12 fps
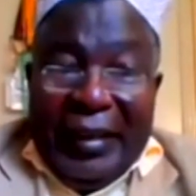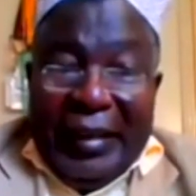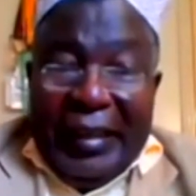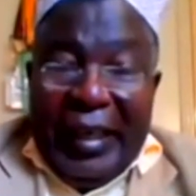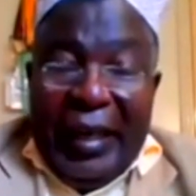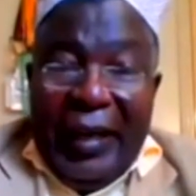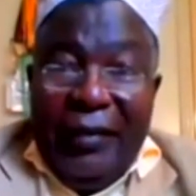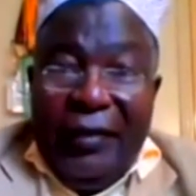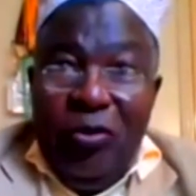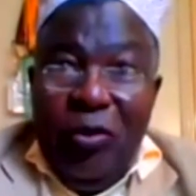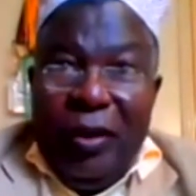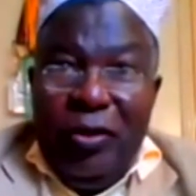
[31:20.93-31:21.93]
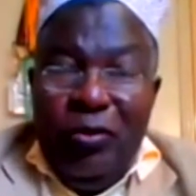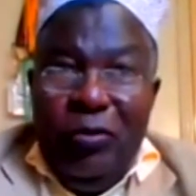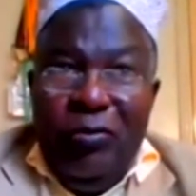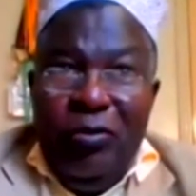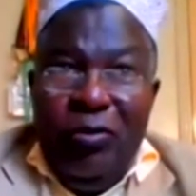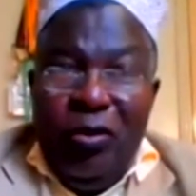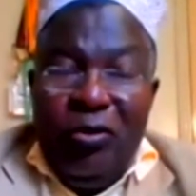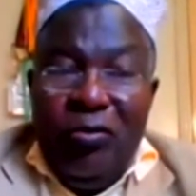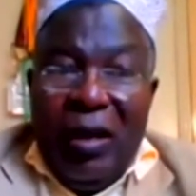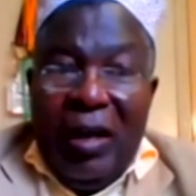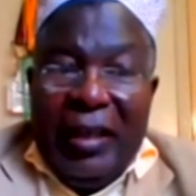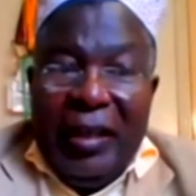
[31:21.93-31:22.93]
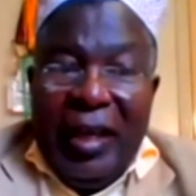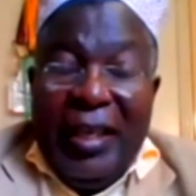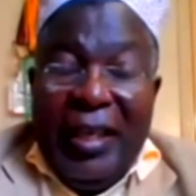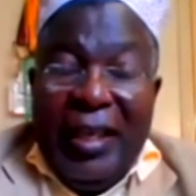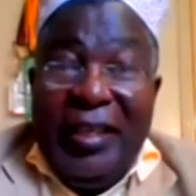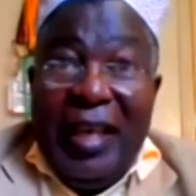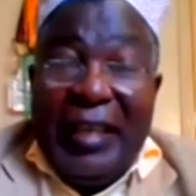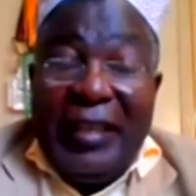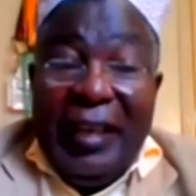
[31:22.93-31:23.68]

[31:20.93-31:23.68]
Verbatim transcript: Uh, you're going to go to uh, each hustler.